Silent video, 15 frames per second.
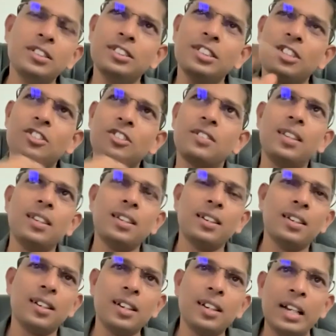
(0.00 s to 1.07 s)
just
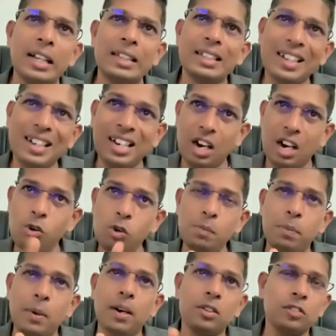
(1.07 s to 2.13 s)
think, the
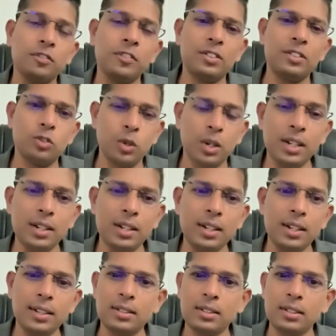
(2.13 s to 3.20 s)
crown part of a
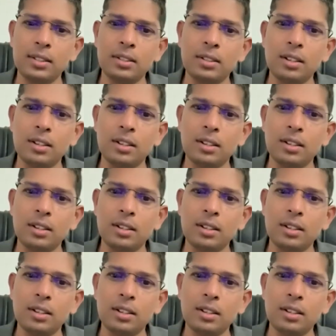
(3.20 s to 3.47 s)
tree is